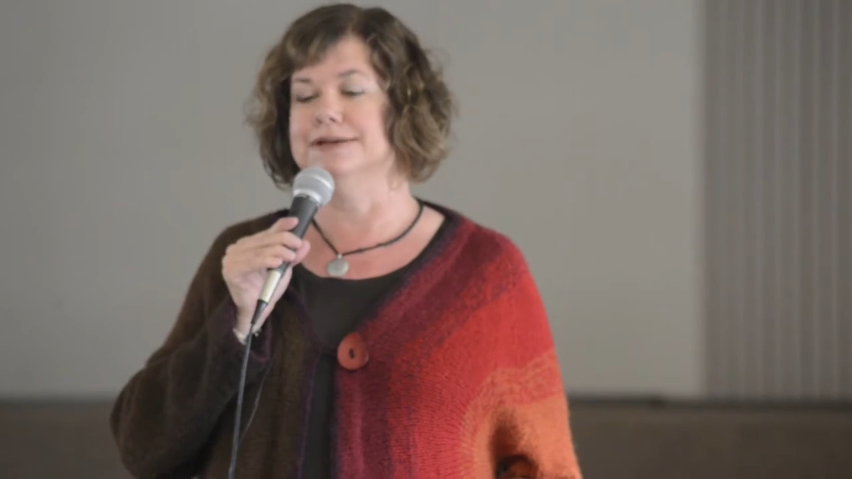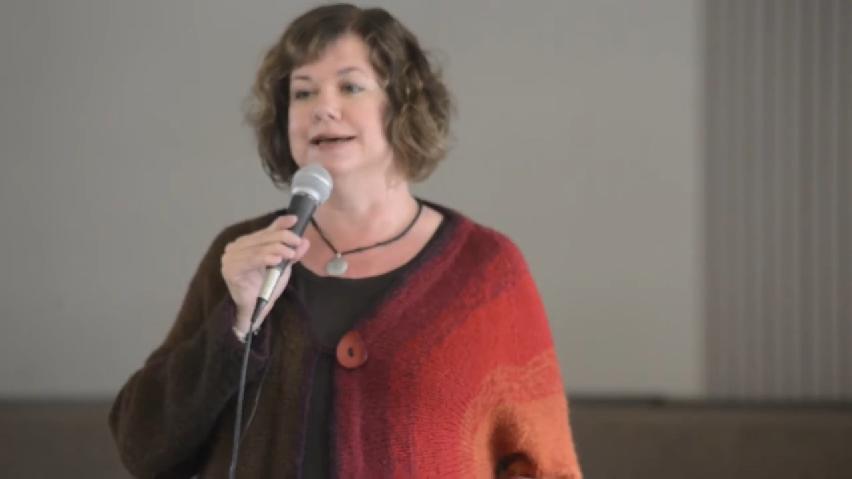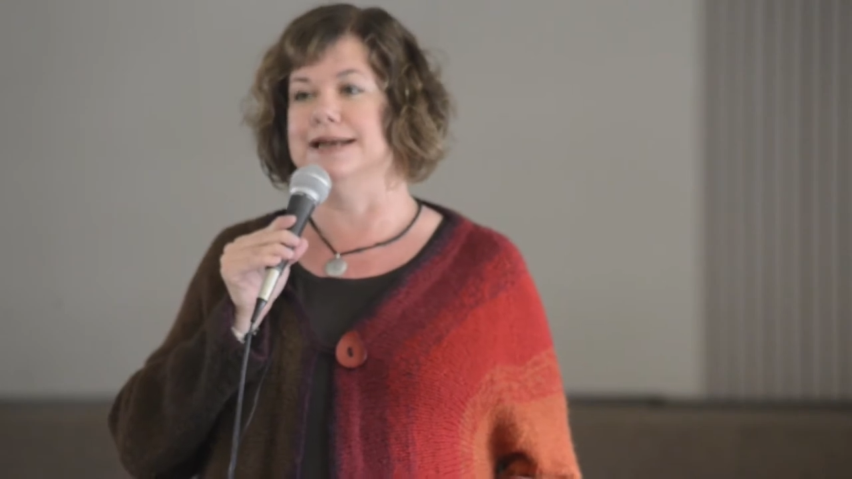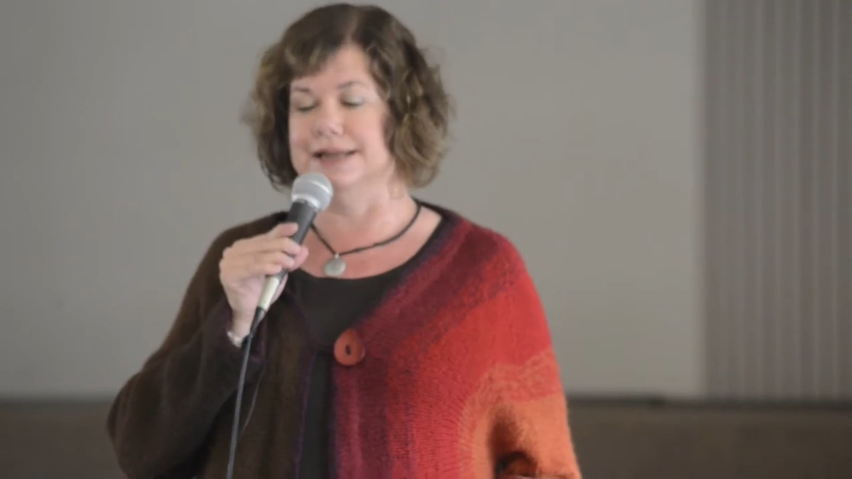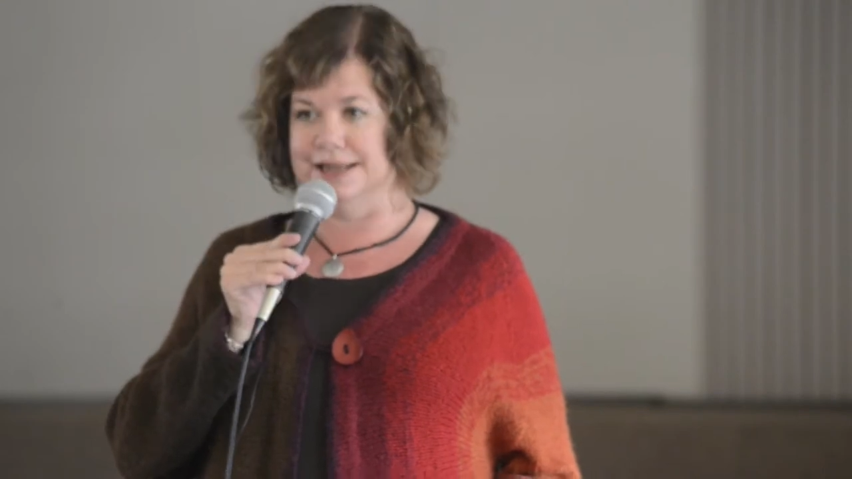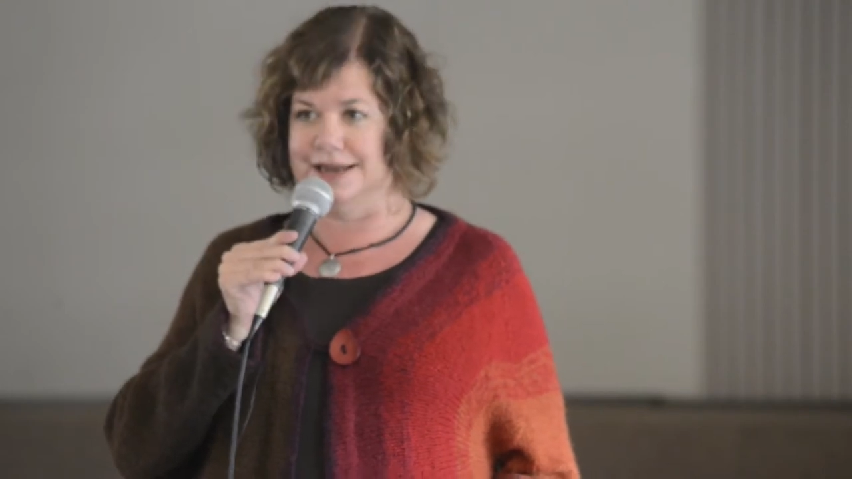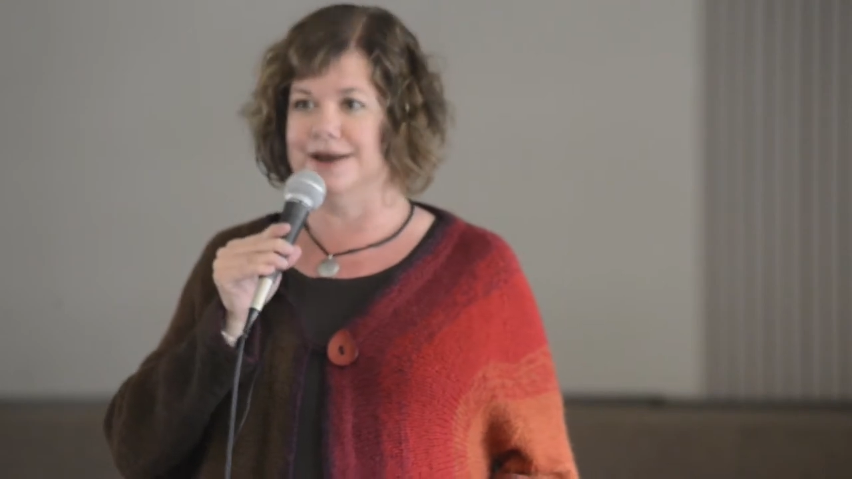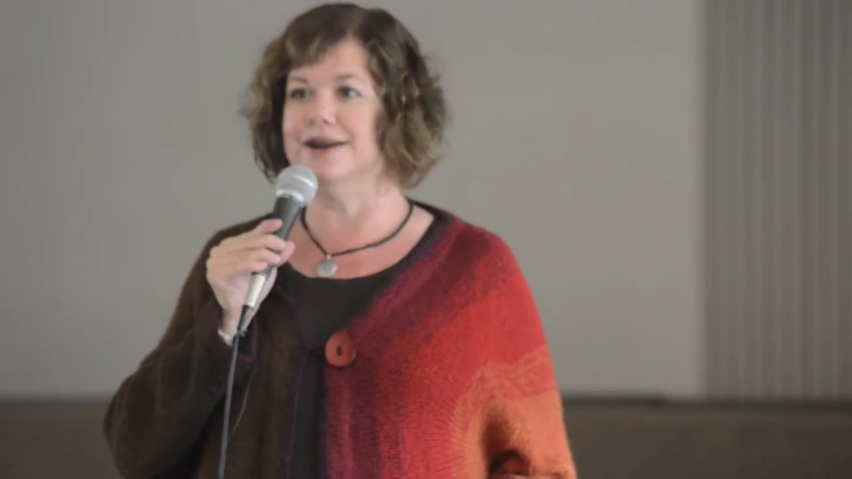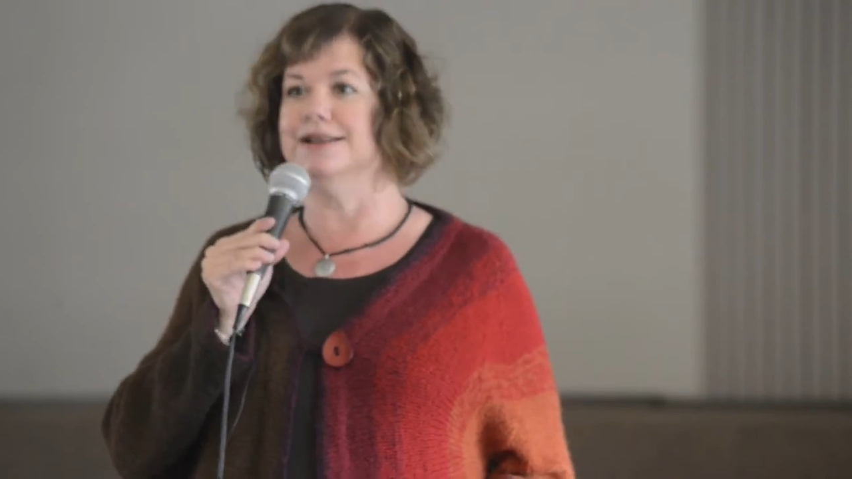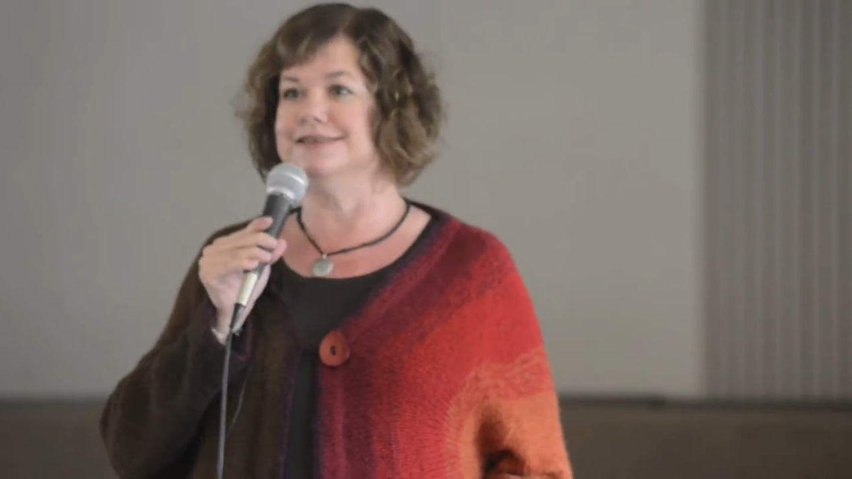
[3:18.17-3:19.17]
and he laid
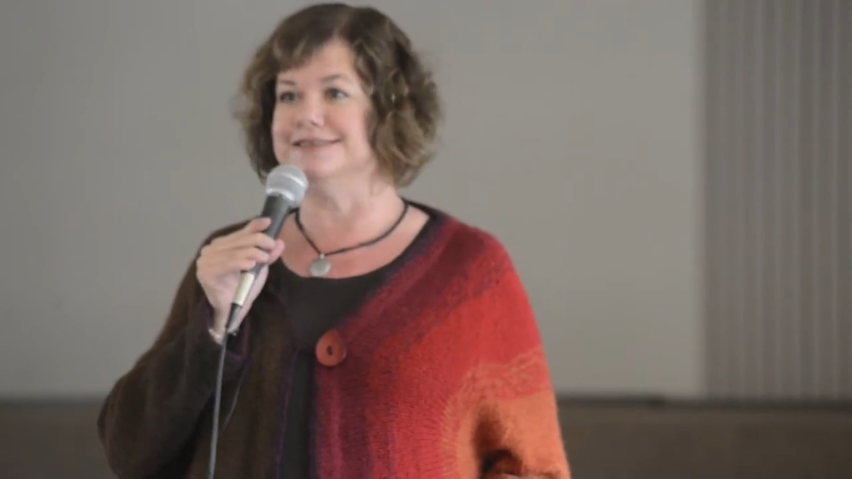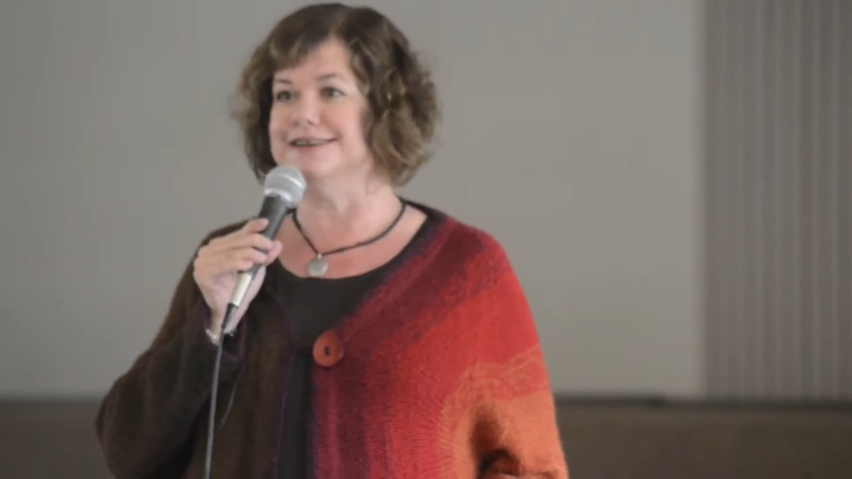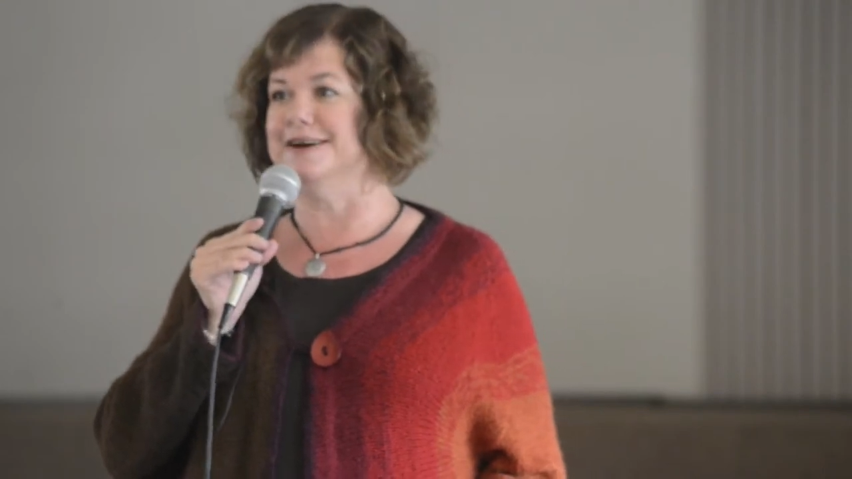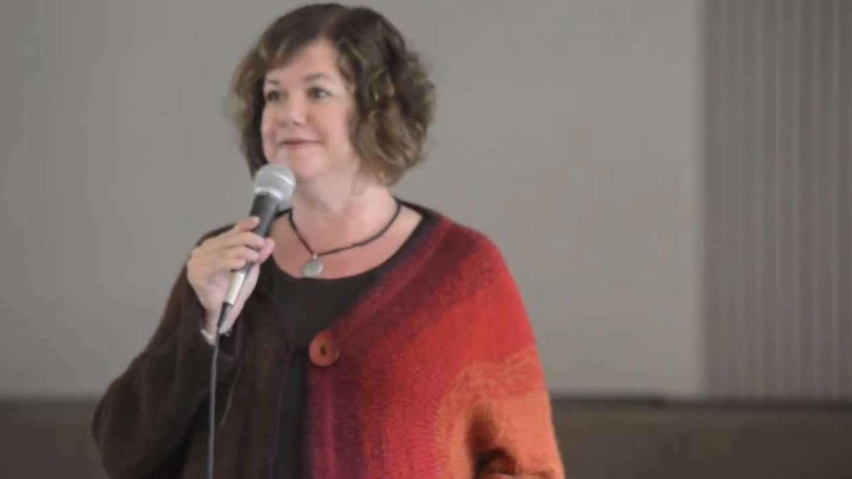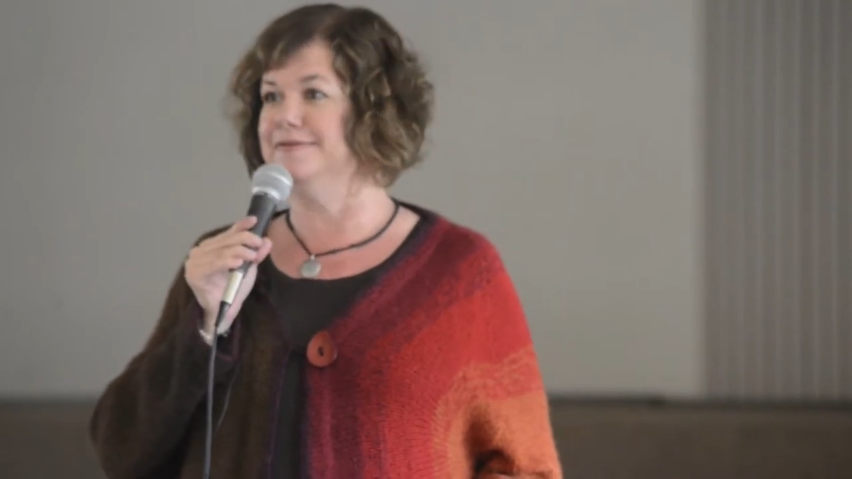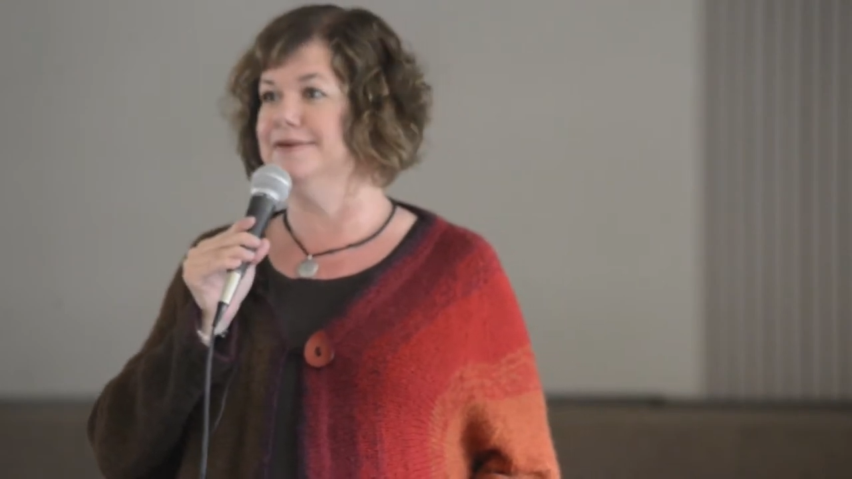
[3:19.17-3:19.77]
out all his stuff,